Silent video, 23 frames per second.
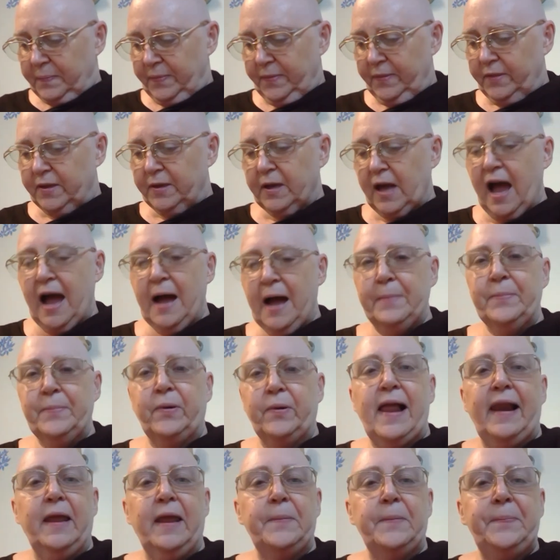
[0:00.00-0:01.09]
the
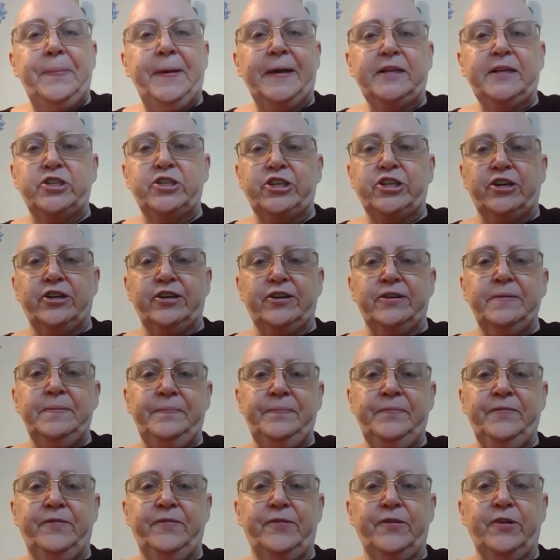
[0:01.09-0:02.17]
umbrella picture,
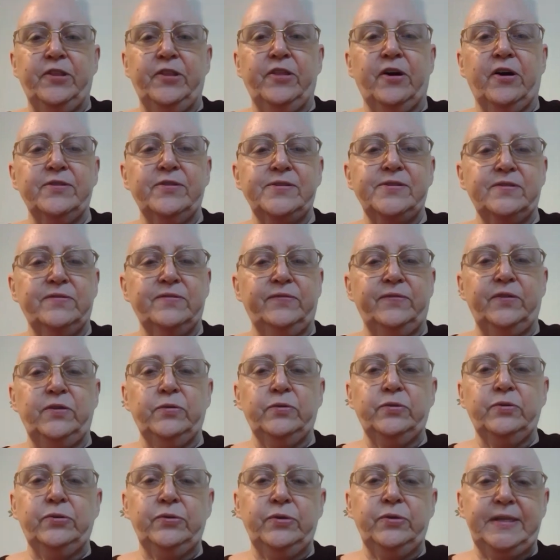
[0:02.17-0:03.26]
for those of
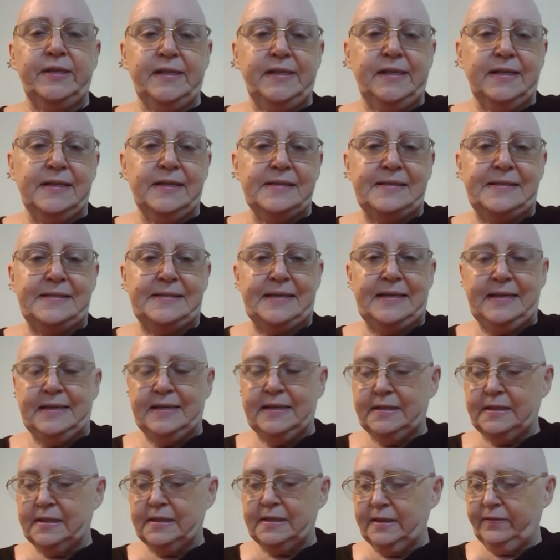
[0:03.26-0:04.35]
you who didn't see
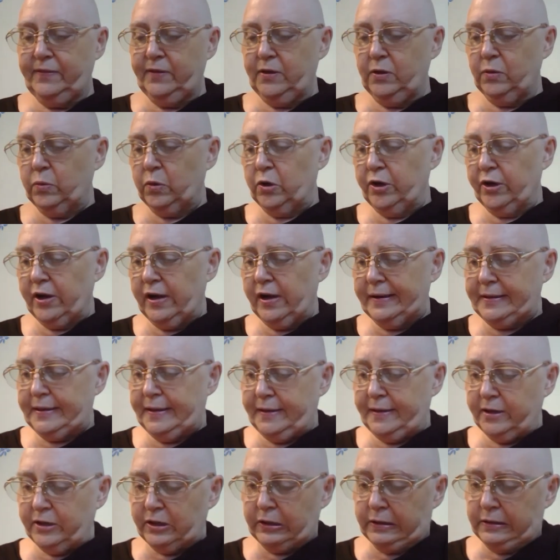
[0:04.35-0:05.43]
it, if you were not
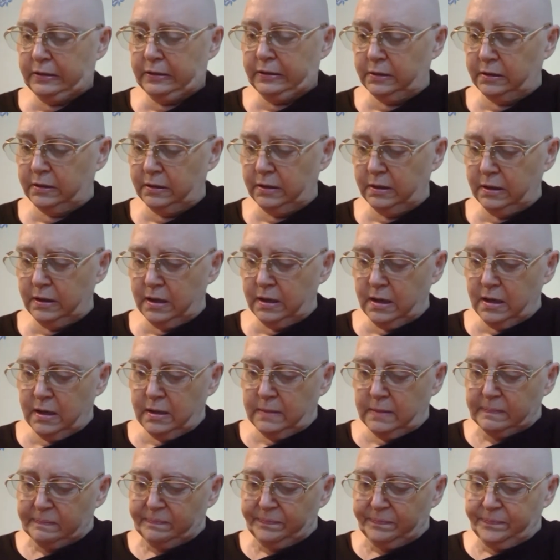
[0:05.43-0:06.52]
here,
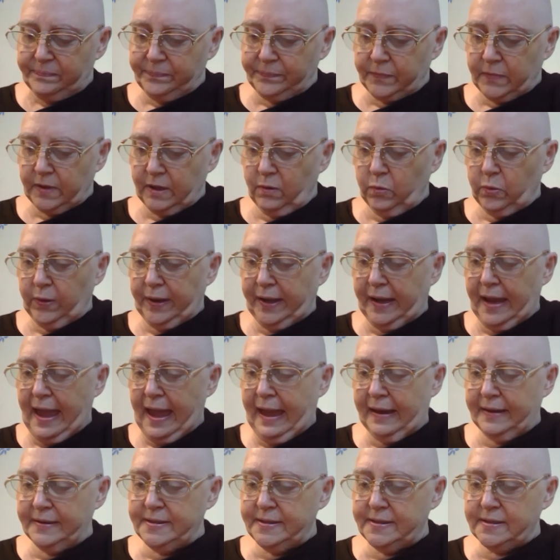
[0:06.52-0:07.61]
we
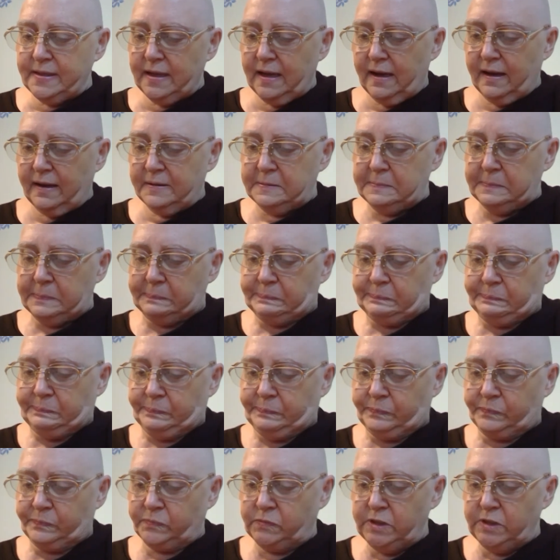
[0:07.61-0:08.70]
had um,
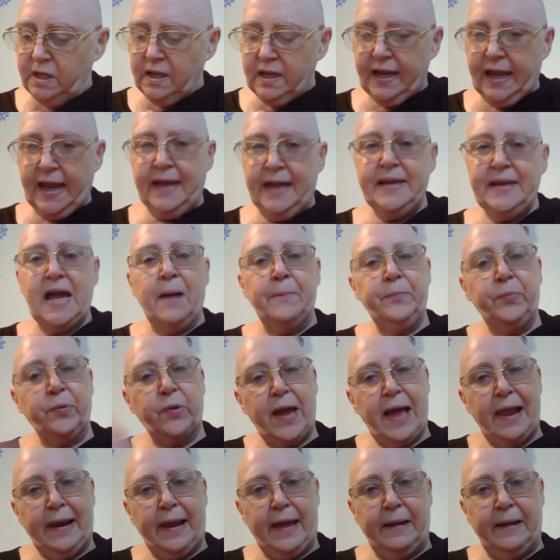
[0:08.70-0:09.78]
an
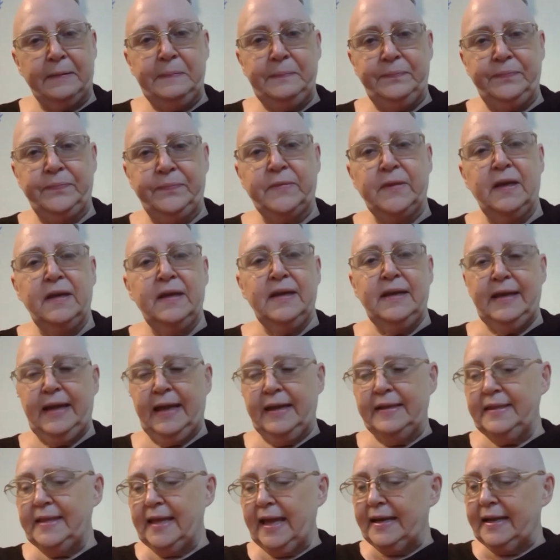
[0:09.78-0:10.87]
umbrella,
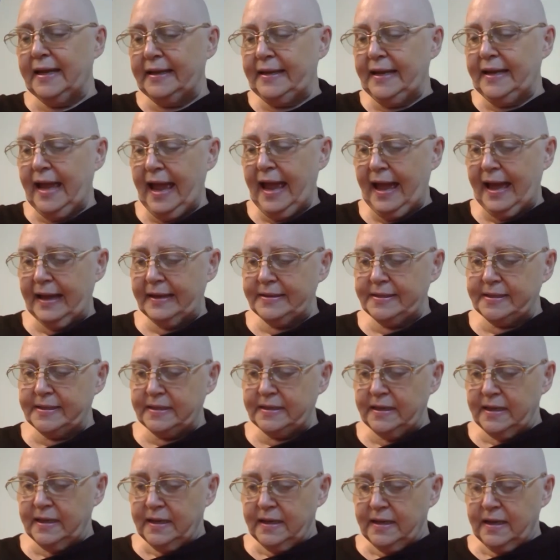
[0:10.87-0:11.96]
and then it had
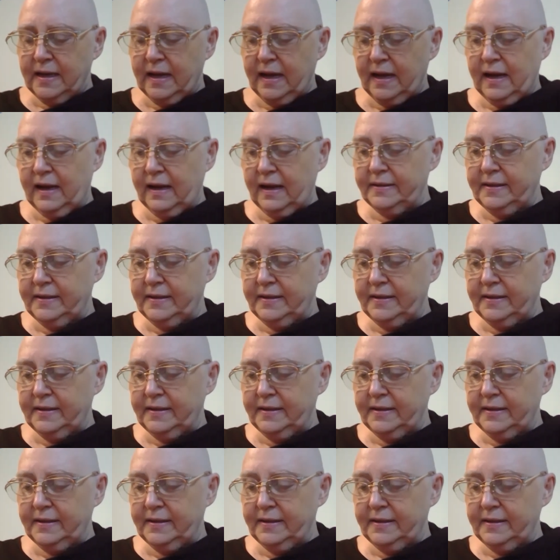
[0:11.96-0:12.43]
uh,